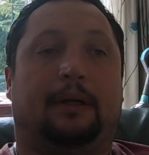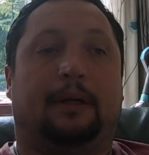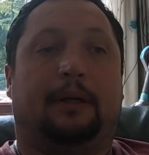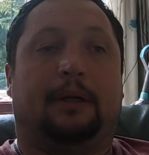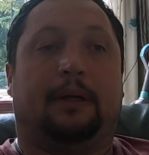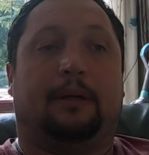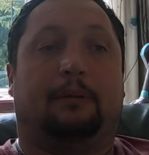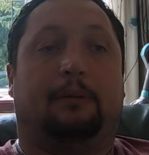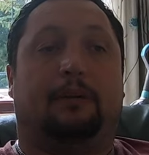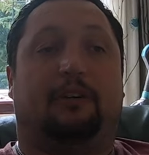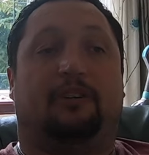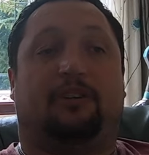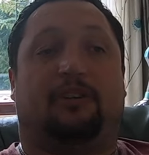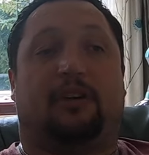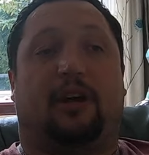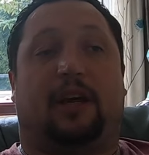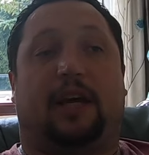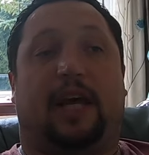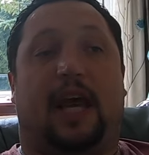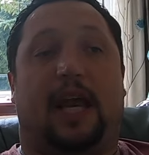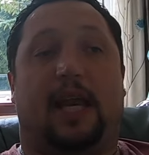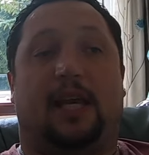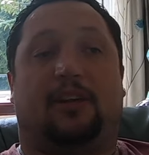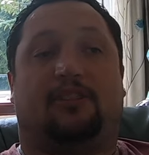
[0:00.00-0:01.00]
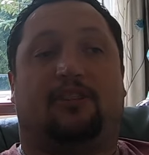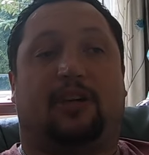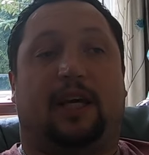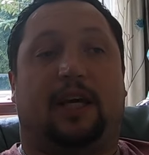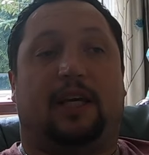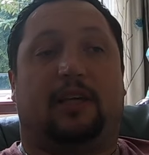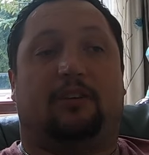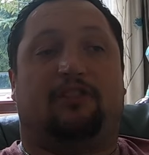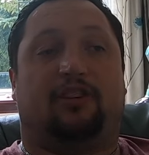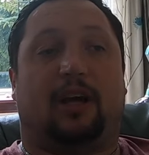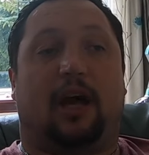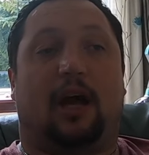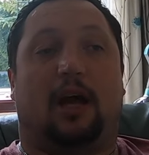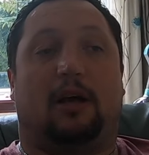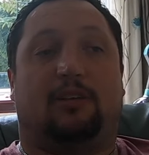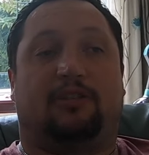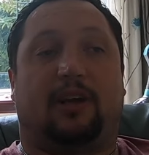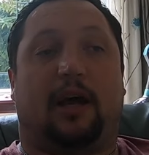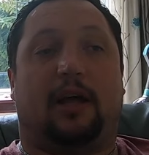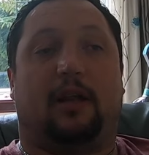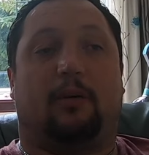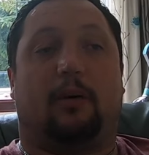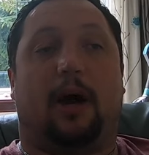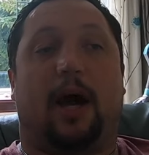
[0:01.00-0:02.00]
We've just got to get this King Charles out of
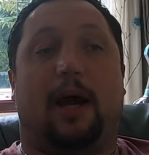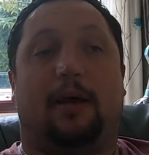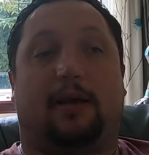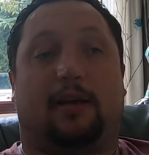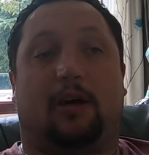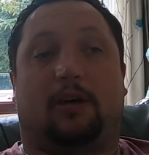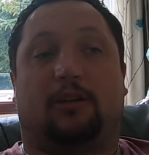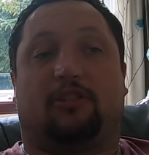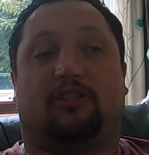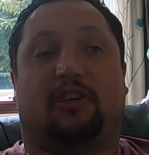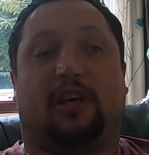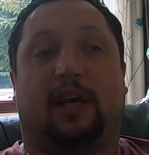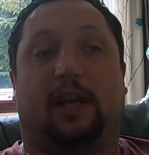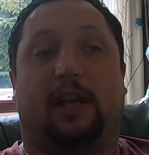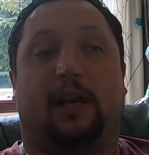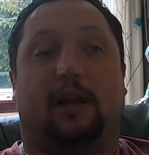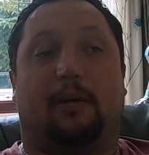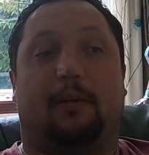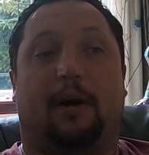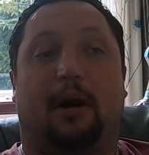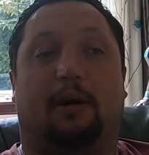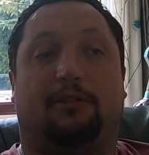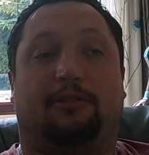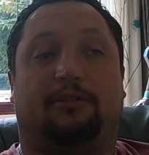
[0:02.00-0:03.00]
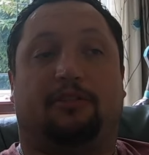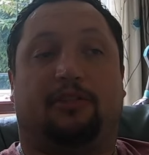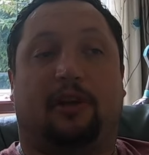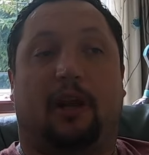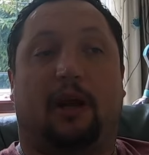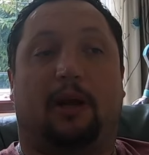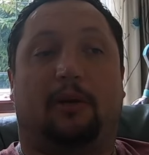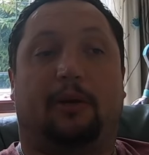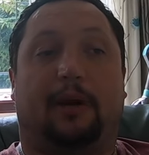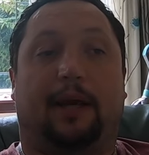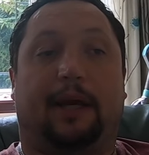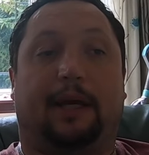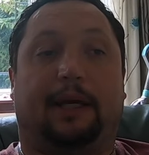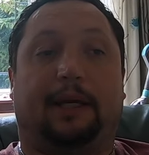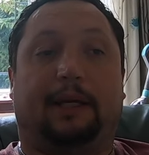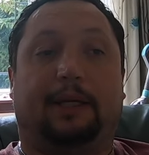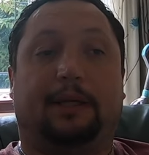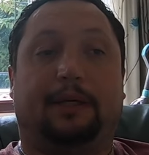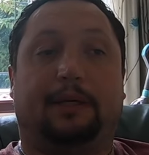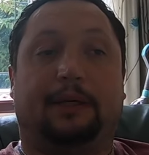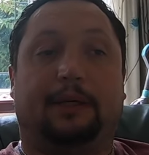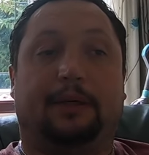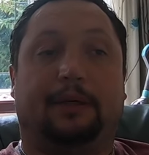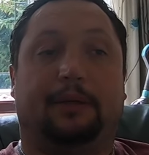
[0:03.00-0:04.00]
the way. God's killing him off slowly
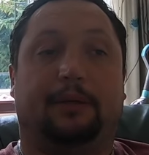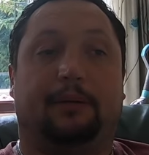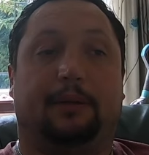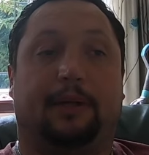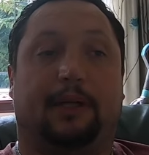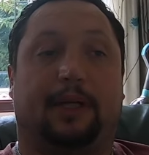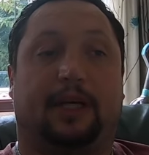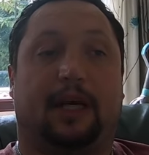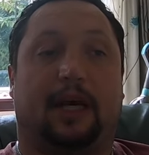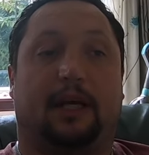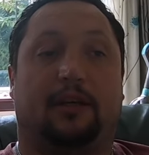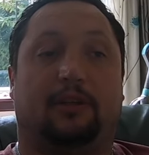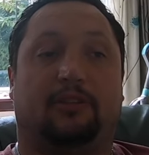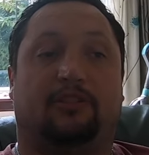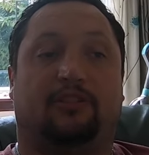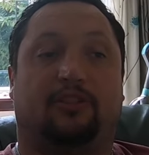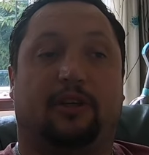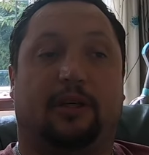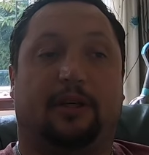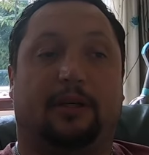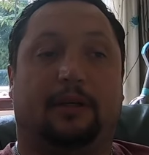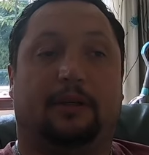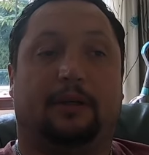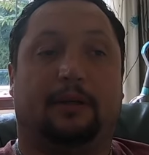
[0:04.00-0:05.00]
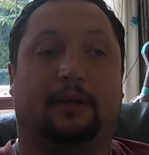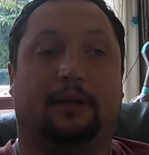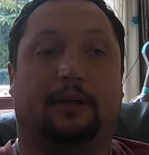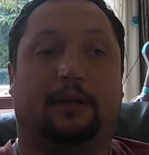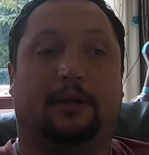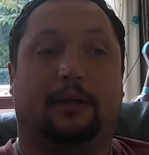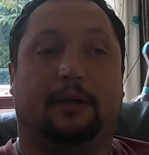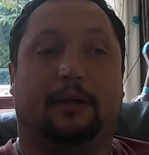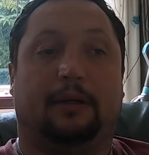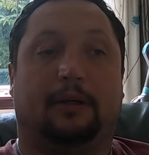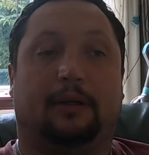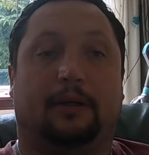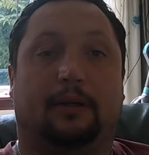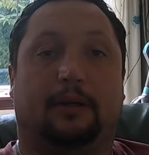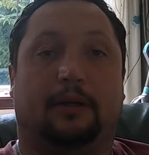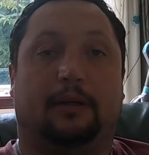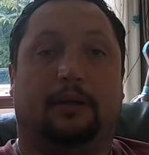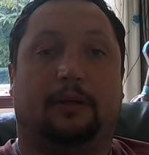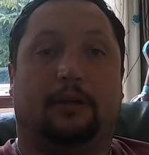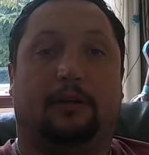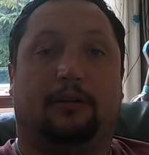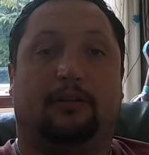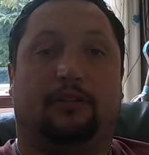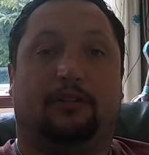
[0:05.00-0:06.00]
with the cancer.
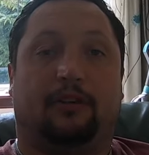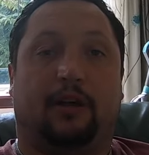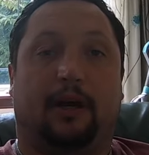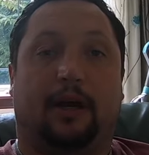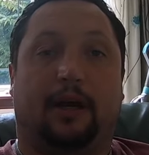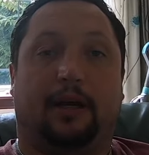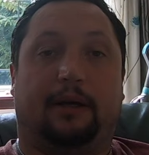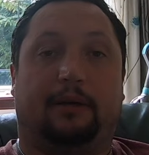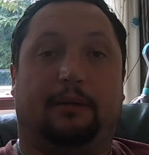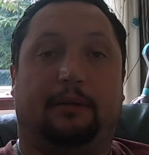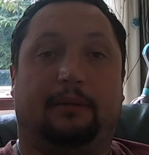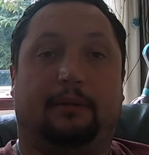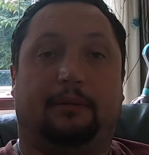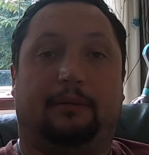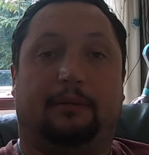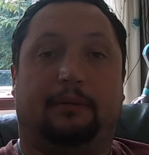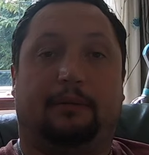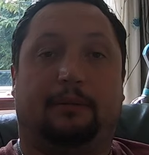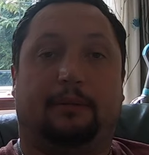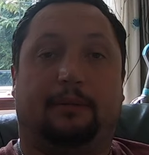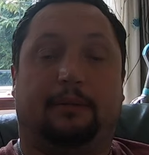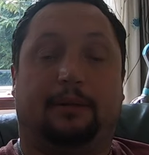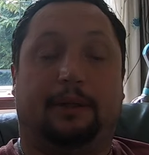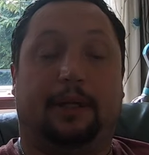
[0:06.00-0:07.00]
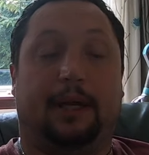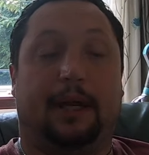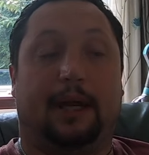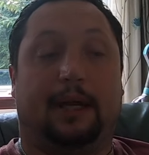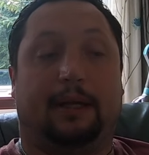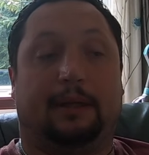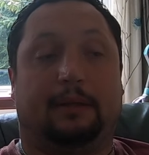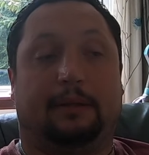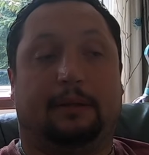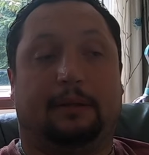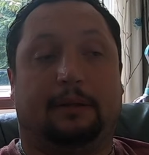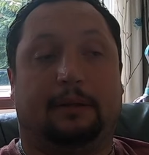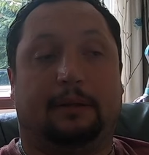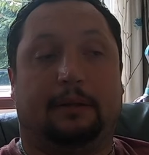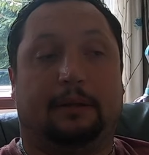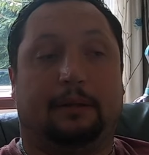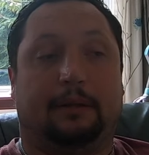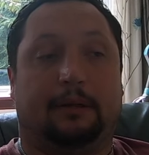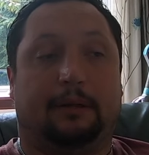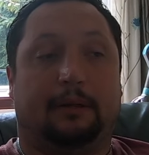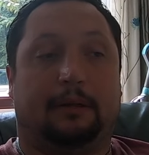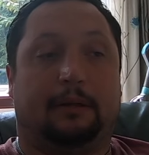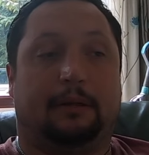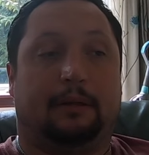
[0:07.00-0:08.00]
So, yeah,
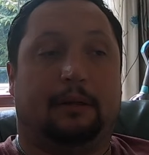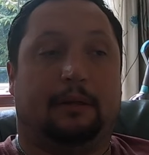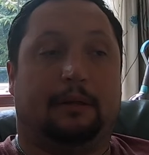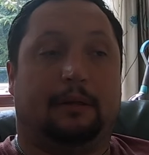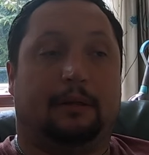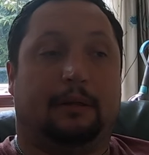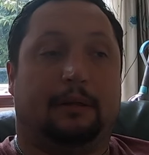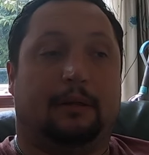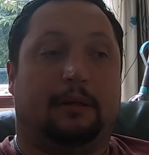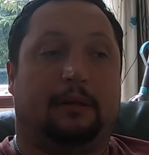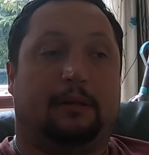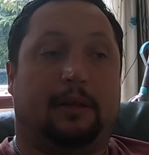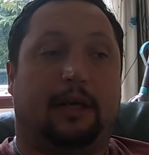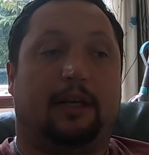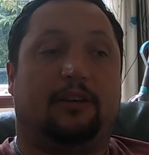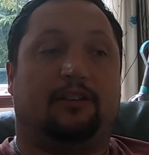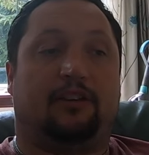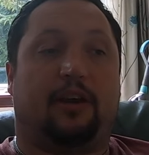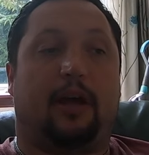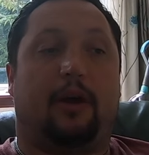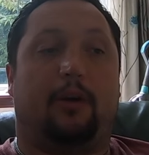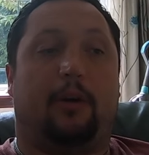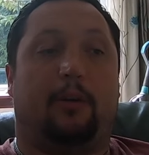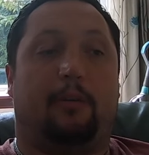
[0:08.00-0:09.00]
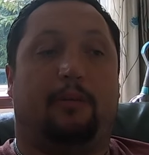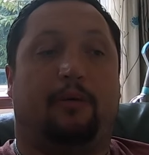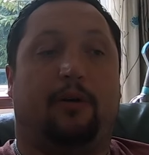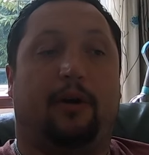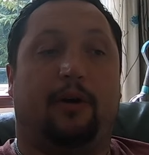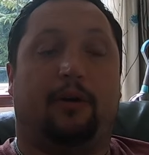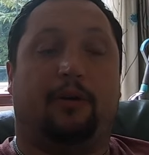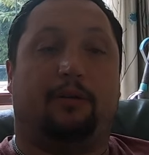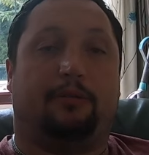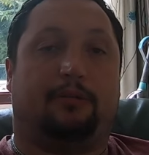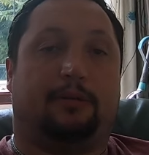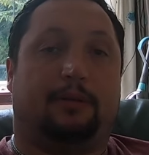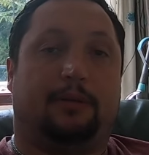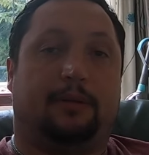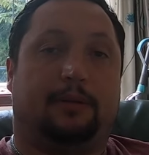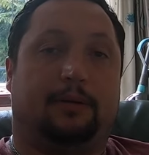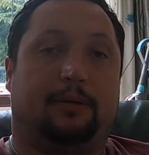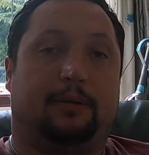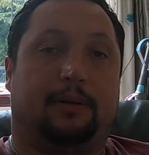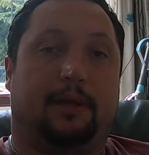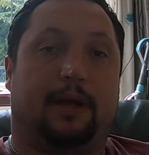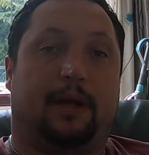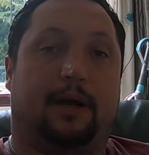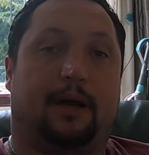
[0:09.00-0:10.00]
things are going to improve.
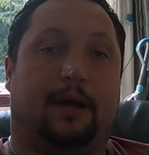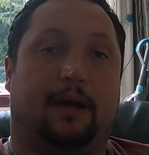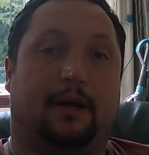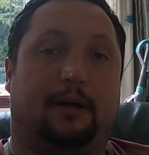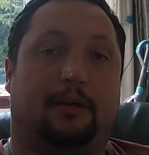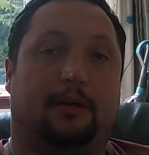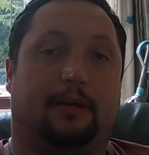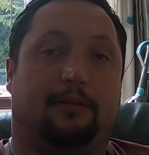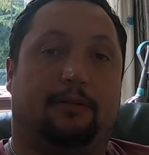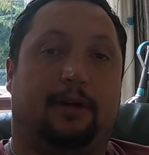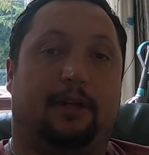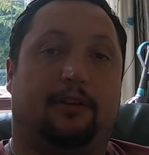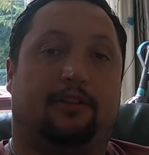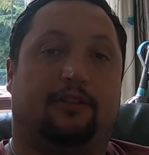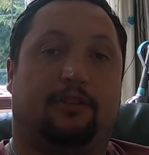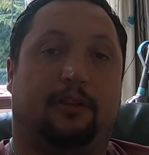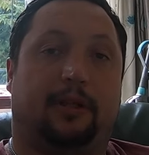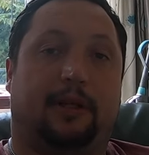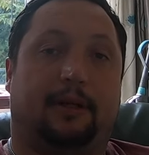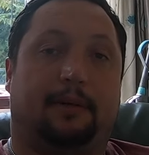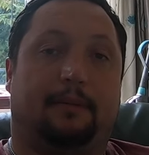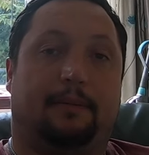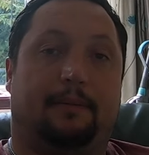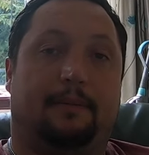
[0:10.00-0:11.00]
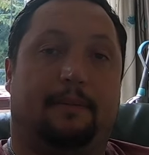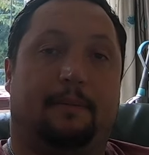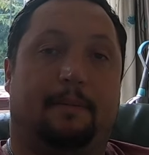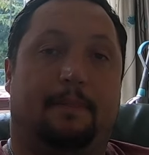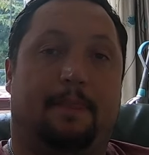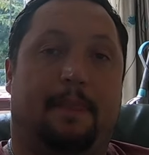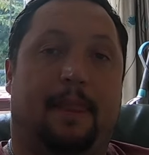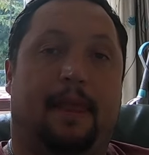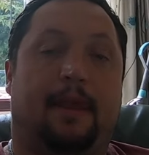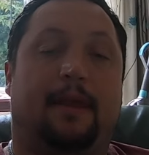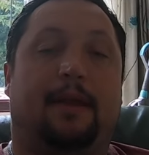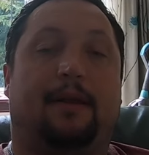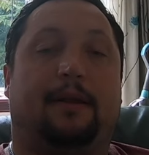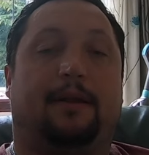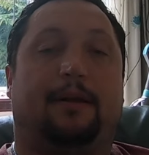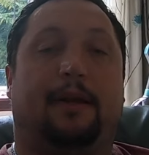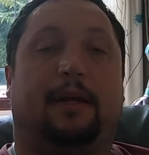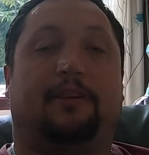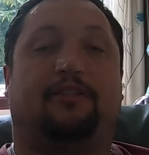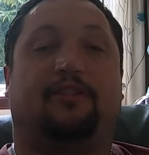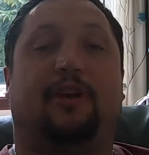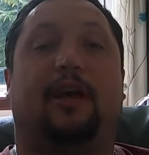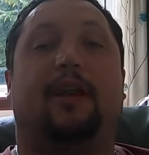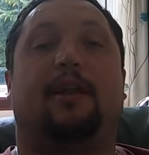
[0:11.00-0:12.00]
They are eventually. that's
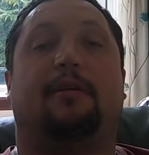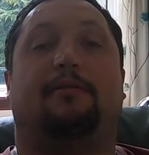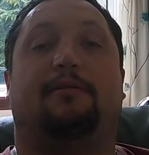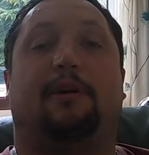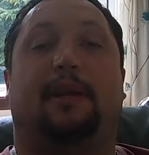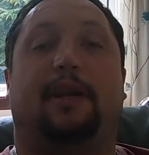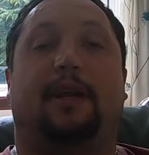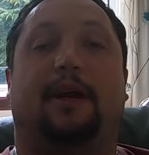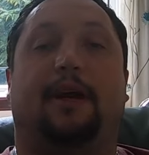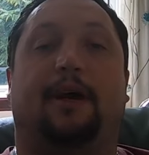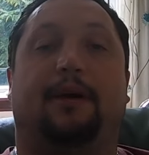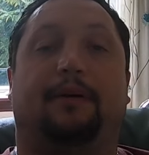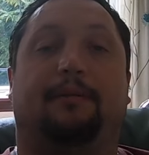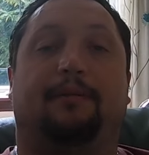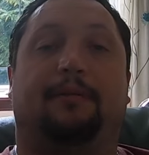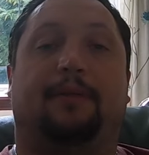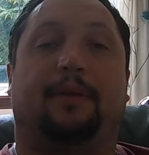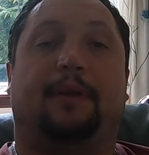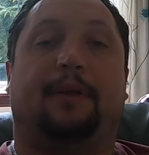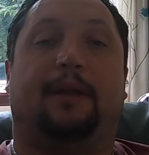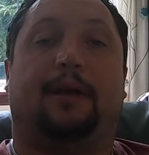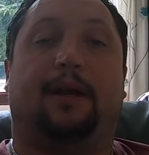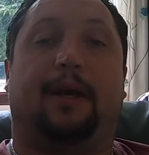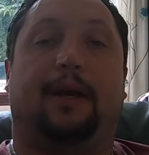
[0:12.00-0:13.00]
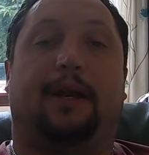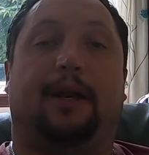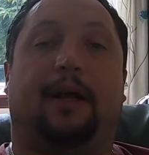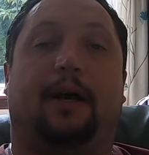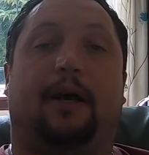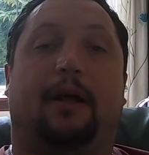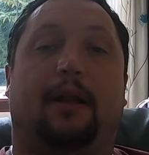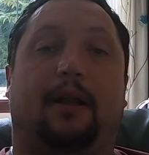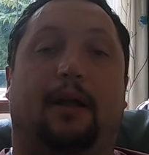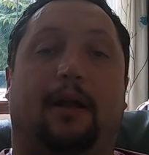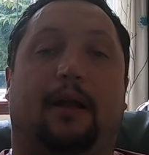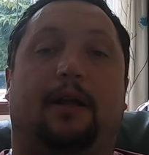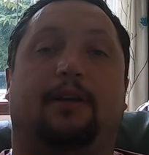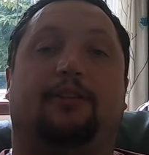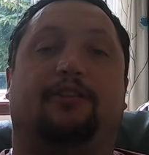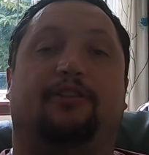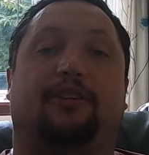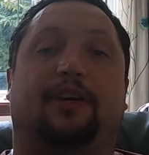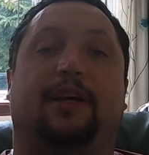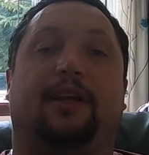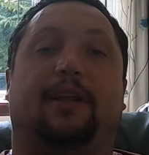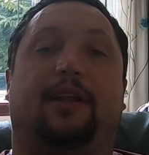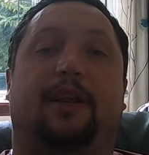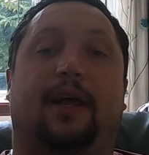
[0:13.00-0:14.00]
the end of the video, and I'll uh, see you
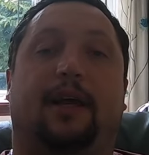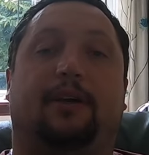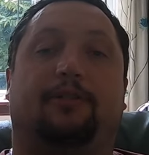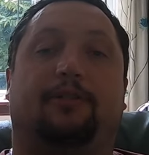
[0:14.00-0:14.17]
in the next